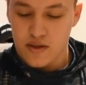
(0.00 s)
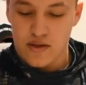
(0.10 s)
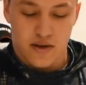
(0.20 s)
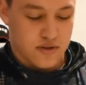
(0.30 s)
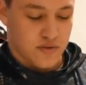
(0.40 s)

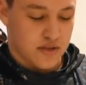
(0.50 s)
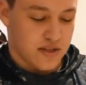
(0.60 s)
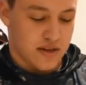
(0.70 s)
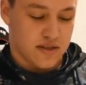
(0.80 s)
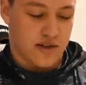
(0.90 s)
Alright, so we'll set
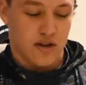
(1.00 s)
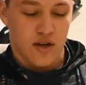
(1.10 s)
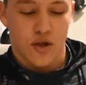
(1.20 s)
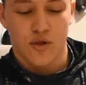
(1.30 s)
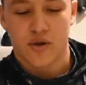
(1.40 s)
that aside.
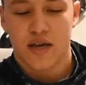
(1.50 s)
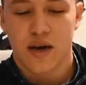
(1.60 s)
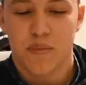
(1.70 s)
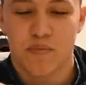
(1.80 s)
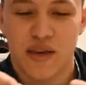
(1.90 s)
Look
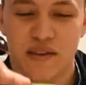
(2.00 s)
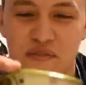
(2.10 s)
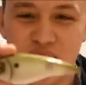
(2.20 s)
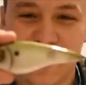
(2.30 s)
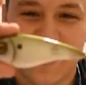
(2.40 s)
how
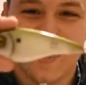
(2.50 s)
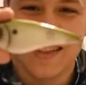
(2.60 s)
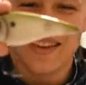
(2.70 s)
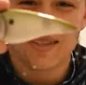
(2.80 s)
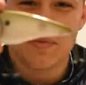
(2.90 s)
beefy
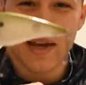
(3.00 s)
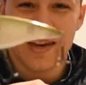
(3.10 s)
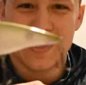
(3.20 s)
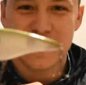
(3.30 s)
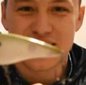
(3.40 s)
this
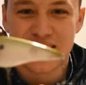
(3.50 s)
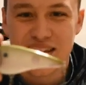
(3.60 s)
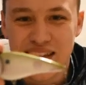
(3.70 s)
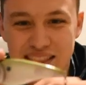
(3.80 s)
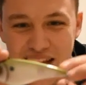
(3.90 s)
bait is.
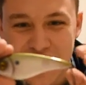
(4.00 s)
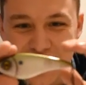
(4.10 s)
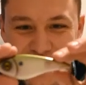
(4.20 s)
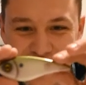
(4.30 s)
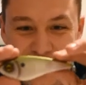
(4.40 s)
That
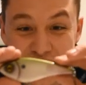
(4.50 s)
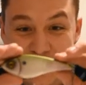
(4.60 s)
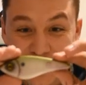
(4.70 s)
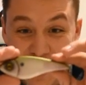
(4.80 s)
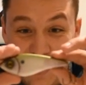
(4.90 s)
is
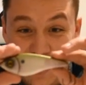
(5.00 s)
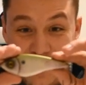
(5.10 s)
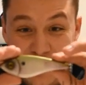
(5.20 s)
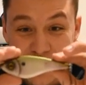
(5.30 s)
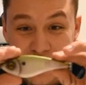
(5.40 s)

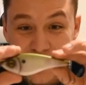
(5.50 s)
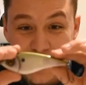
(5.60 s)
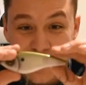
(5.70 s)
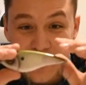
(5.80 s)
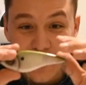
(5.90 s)
insane.
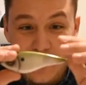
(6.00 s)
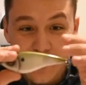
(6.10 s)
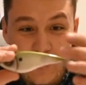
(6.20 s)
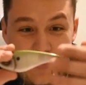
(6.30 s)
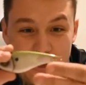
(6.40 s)

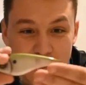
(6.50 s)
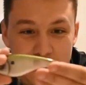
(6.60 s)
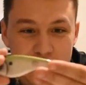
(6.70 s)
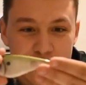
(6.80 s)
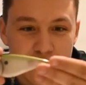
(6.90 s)
Oh my
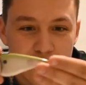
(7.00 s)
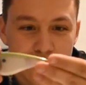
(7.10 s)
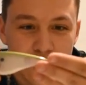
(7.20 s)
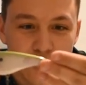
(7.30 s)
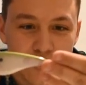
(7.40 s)
god, these
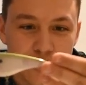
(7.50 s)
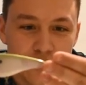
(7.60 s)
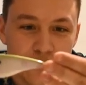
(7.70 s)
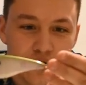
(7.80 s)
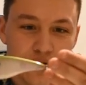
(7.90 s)
hooks are
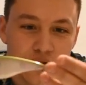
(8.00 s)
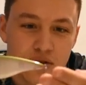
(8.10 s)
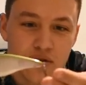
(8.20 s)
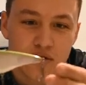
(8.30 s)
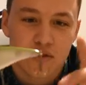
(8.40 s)
huge.
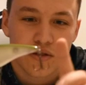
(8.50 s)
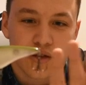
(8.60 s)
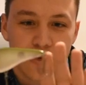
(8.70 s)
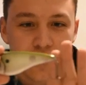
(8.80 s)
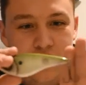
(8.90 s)

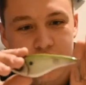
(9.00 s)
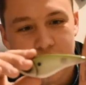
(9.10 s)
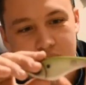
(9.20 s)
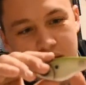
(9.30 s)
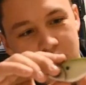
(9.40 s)
Like,
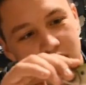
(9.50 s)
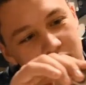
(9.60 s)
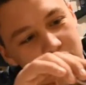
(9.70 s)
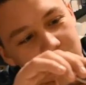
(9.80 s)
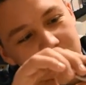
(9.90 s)

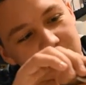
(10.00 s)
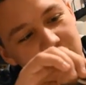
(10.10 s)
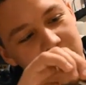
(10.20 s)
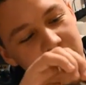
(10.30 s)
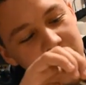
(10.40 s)
compare
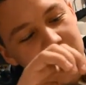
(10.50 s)
that